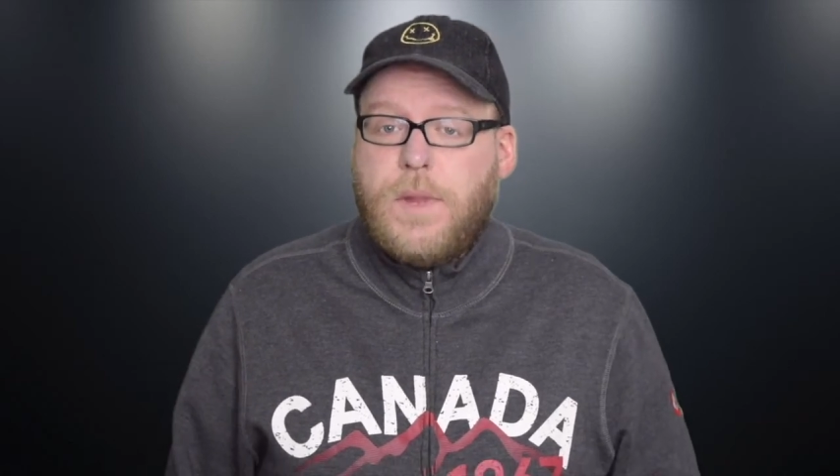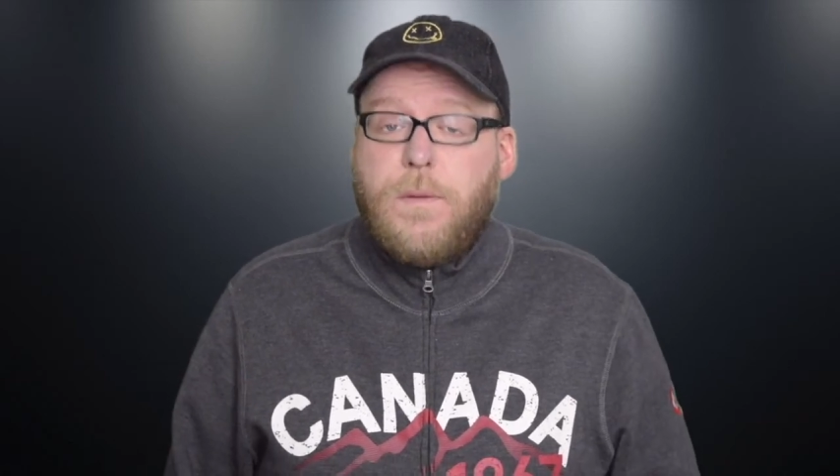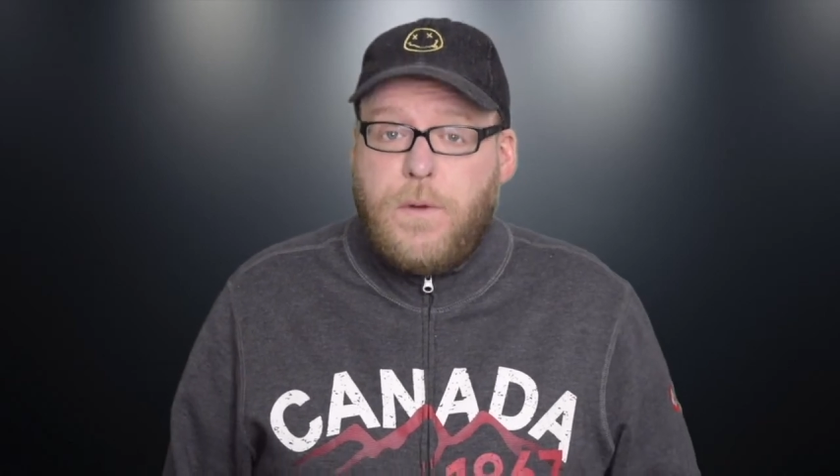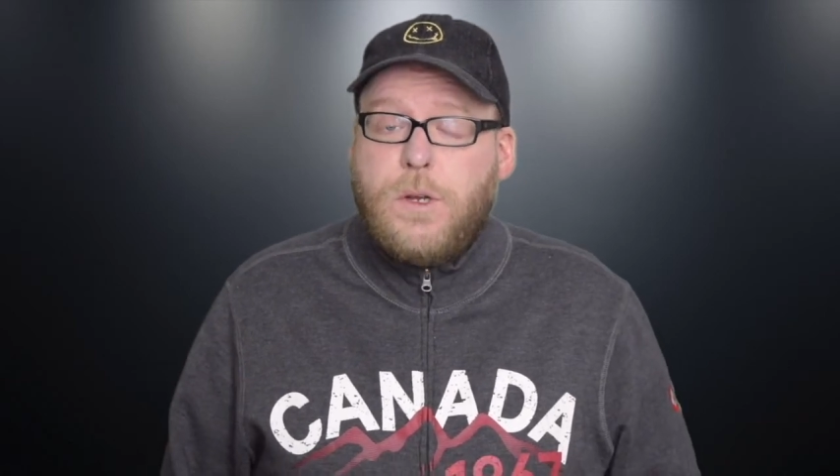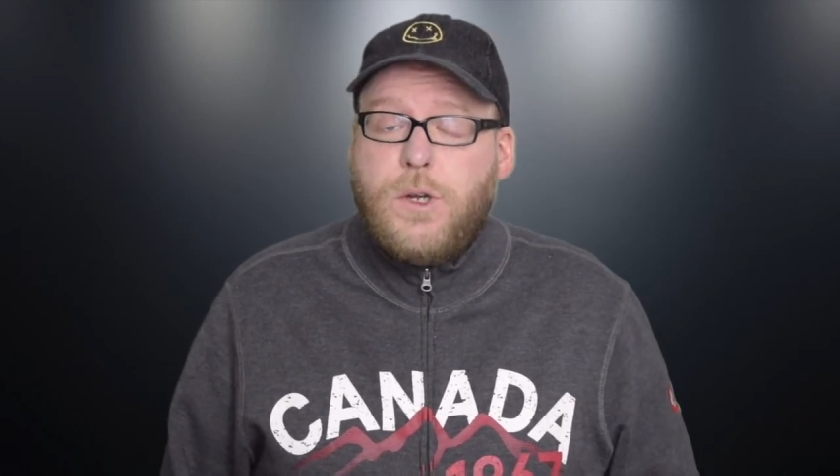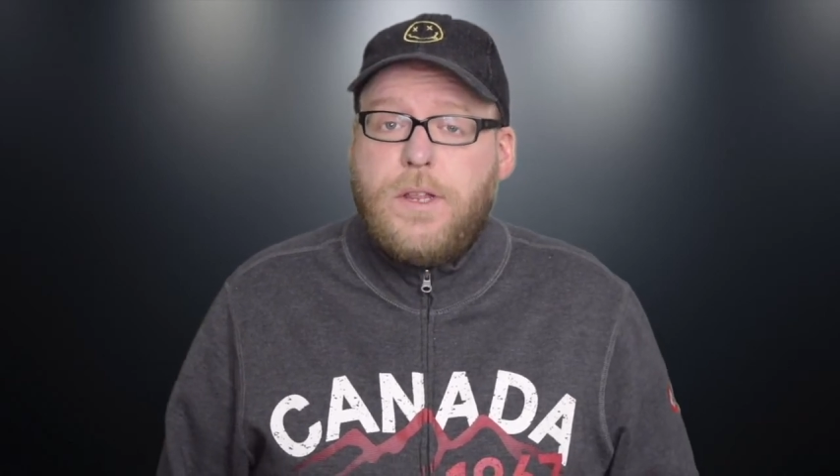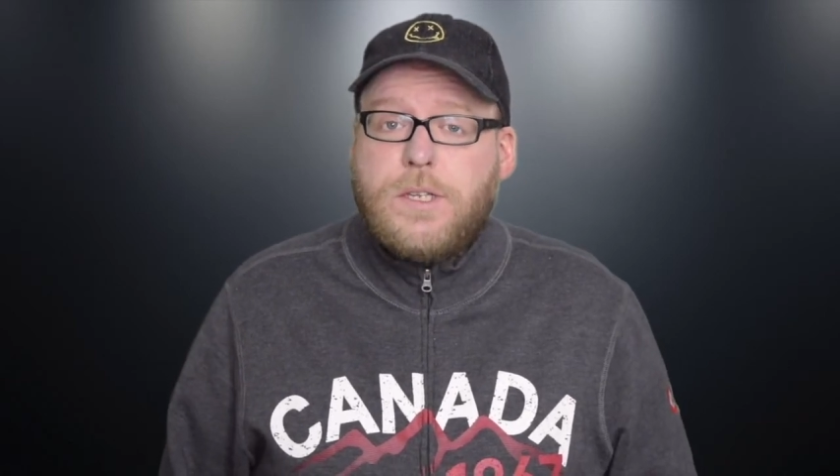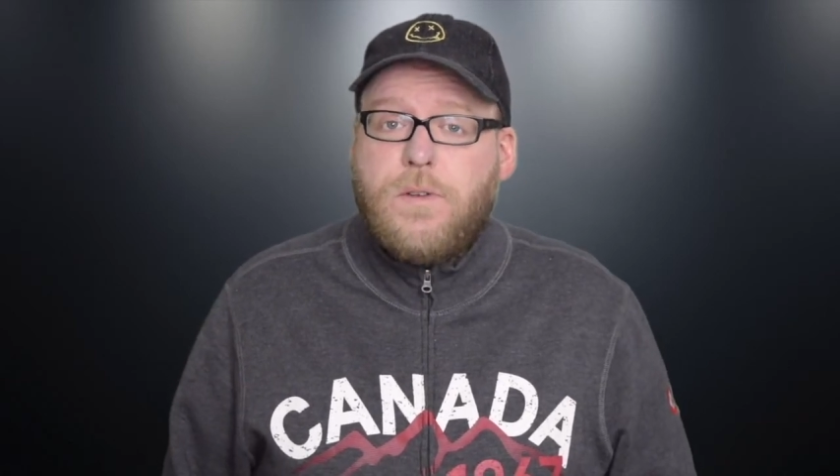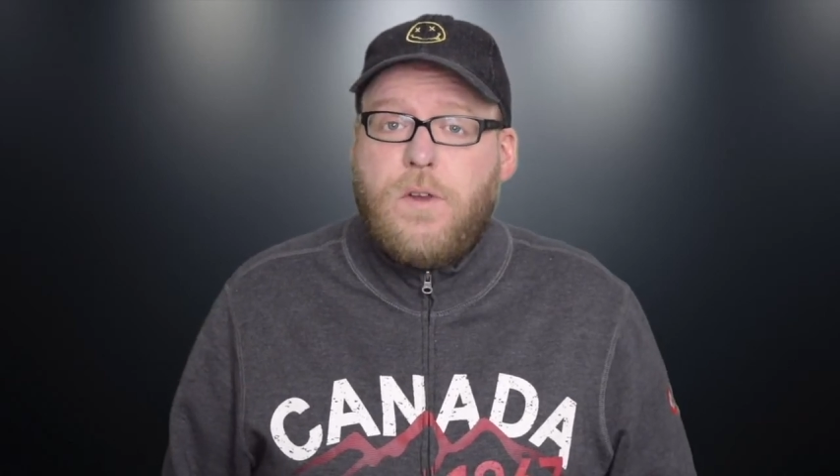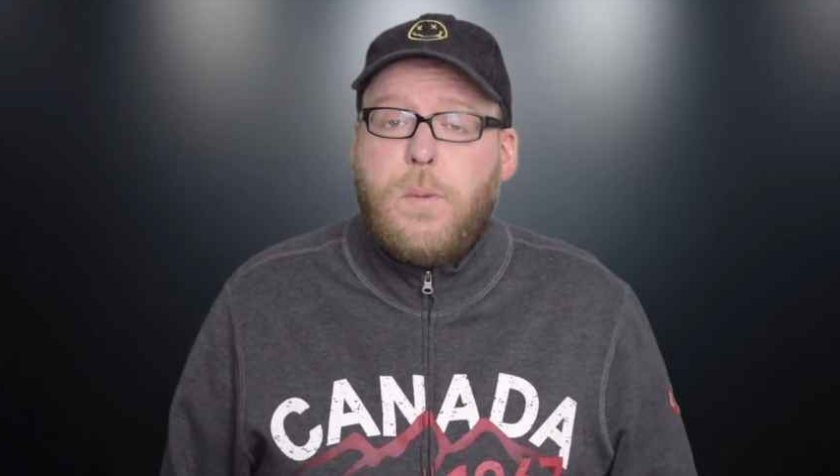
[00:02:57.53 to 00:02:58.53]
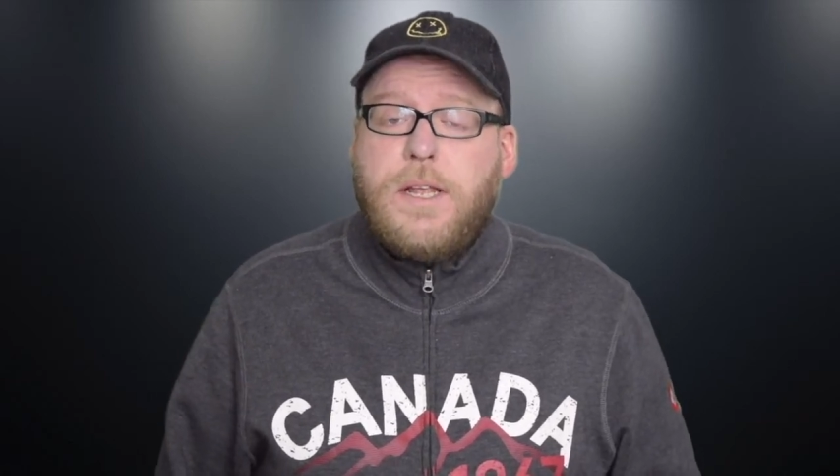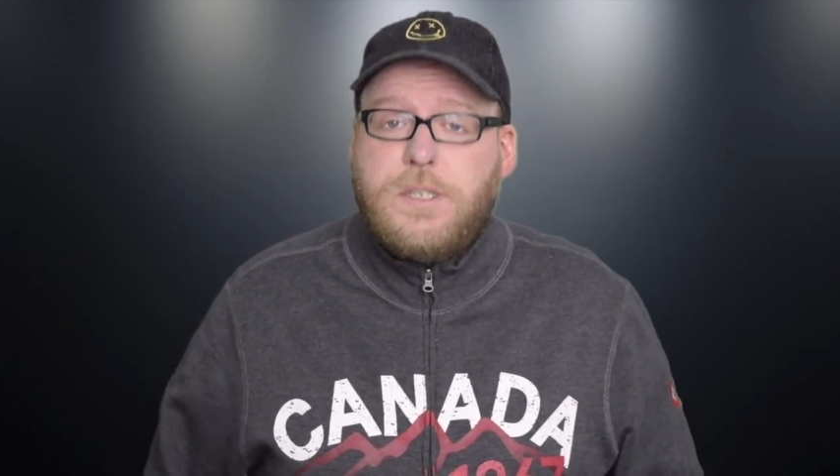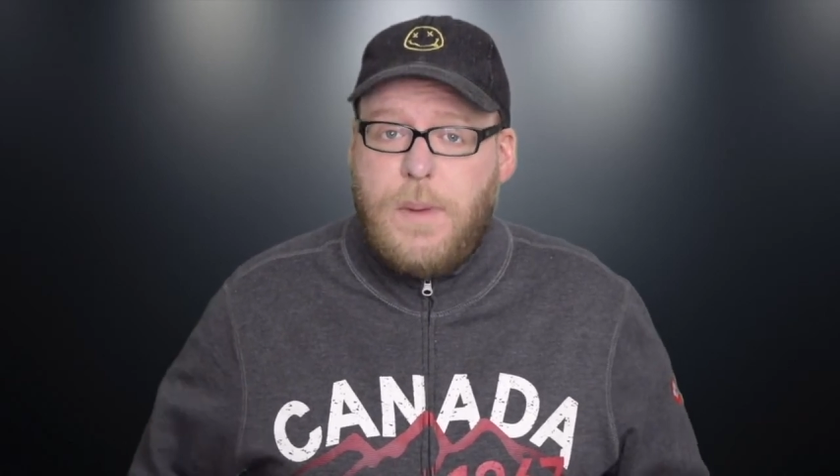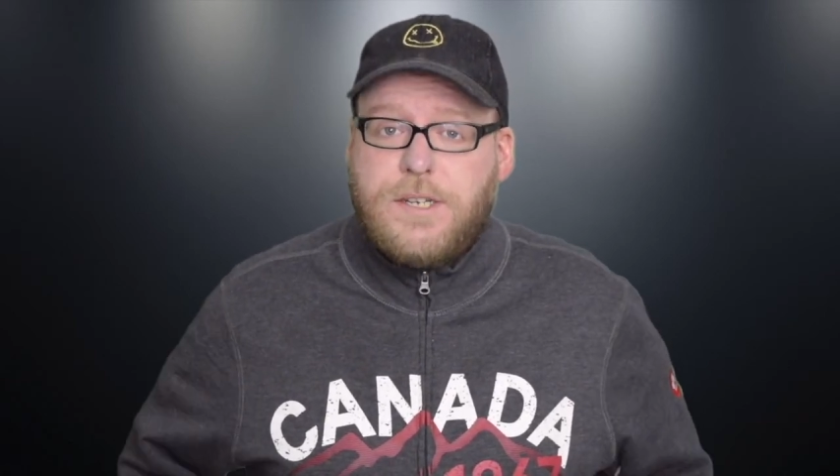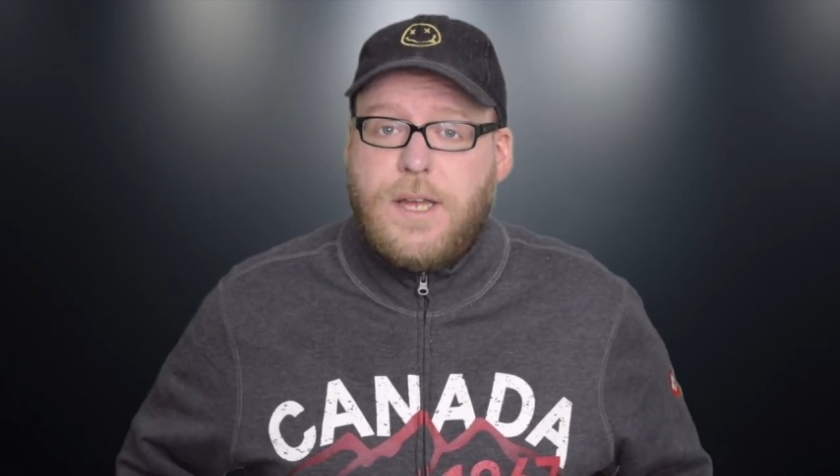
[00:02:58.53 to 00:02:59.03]
If you enjoyed this review,
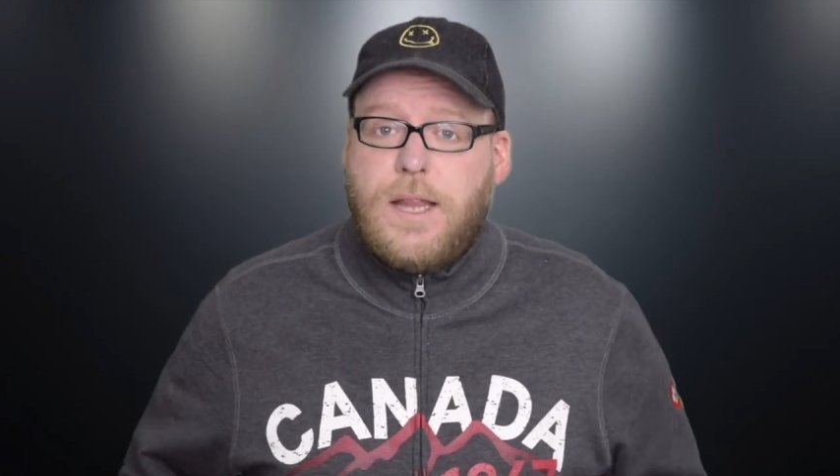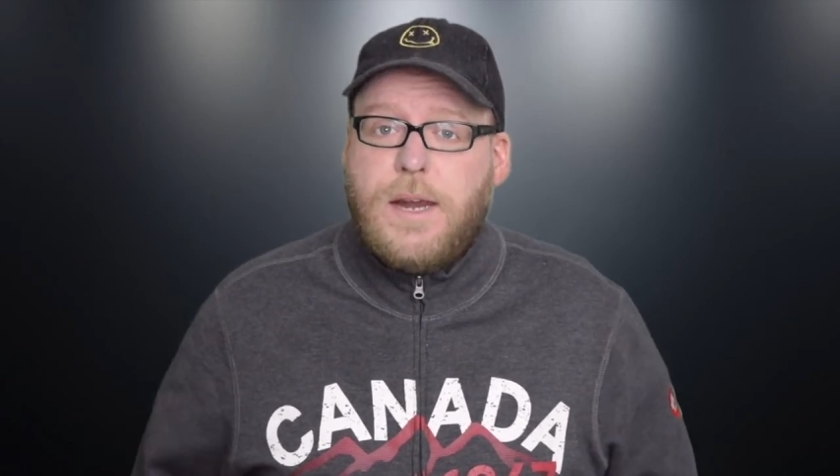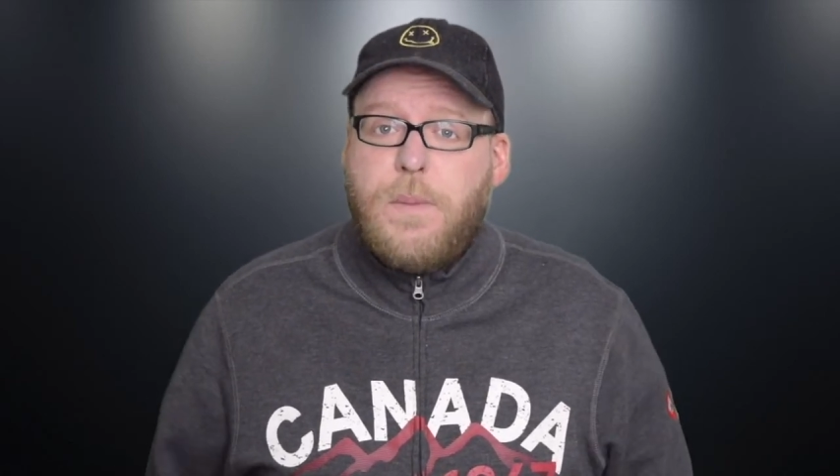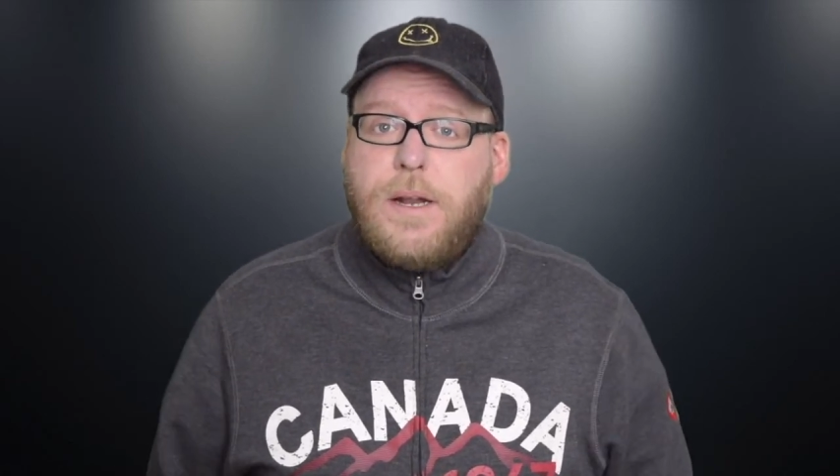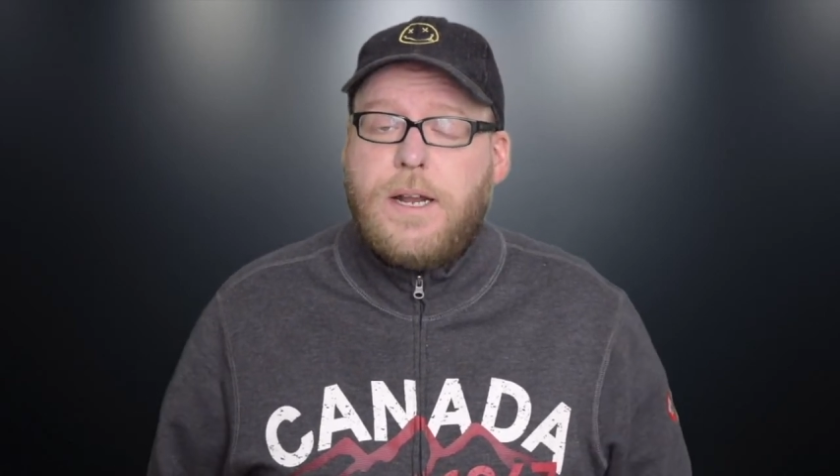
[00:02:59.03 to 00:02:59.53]
please smash that like button